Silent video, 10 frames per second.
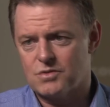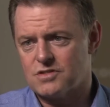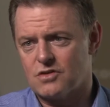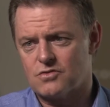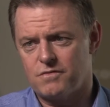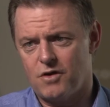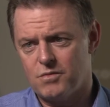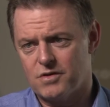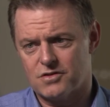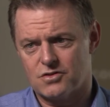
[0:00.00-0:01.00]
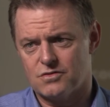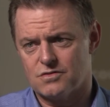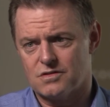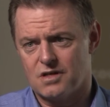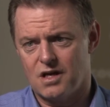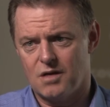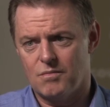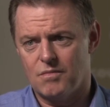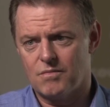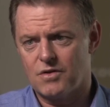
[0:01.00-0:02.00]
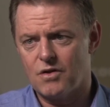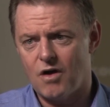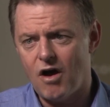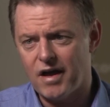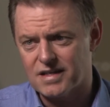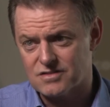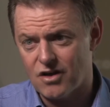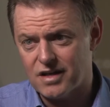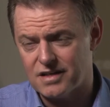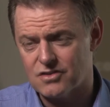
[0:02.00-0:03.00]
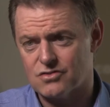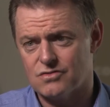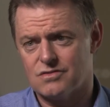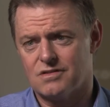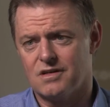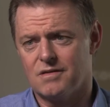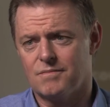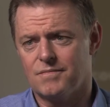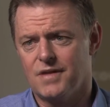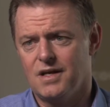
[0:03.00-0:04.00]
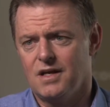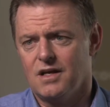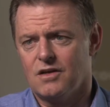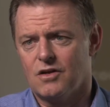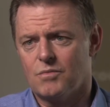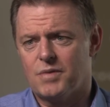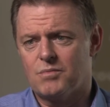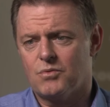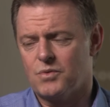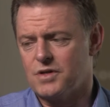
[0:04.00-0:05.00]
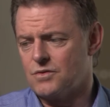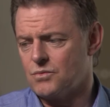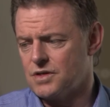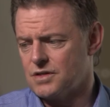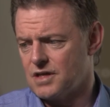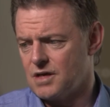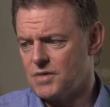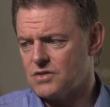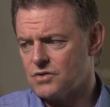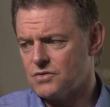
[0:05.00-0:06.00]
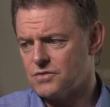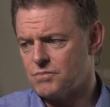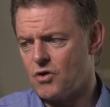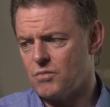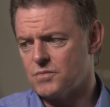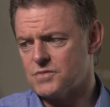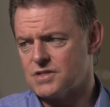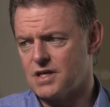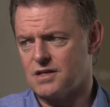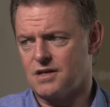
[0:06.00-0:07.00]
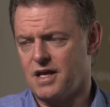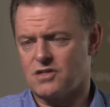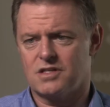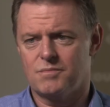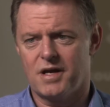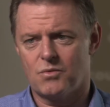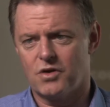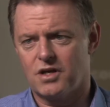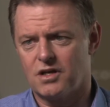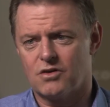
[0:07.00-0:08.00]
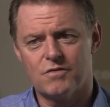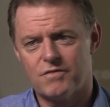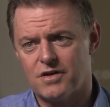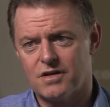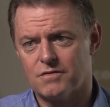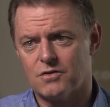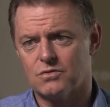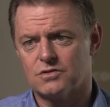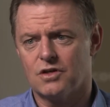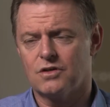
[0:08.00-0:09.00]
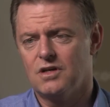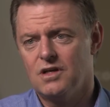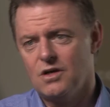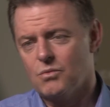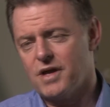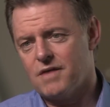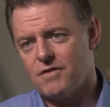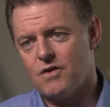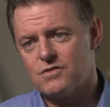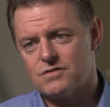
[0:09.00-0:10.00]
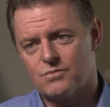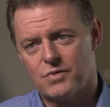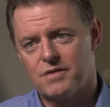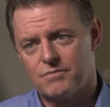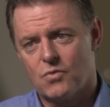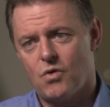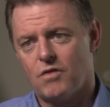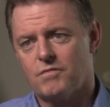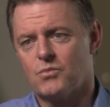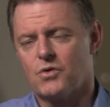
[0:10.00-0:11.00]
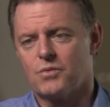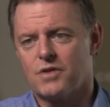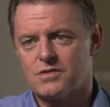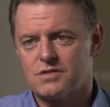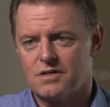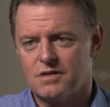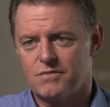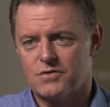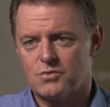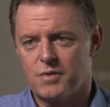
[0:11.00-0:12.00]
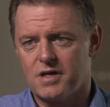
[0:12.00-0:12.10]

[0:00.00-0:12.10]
with social phobia issues, you know, high anxiety issues, you know, people with mental health problems that actually make working in a group very difficult. So we have those, and we quite often work with those on an individual